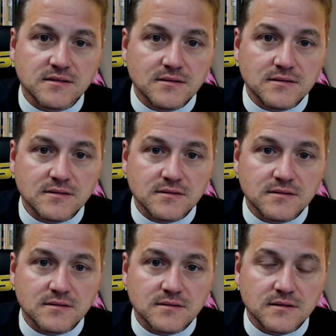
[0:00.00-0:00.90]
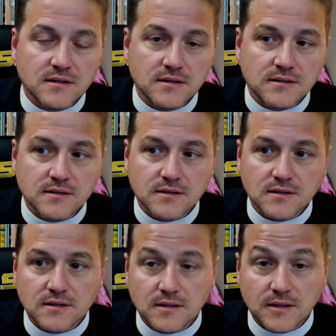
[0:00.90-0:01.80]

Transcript: Nothing is said.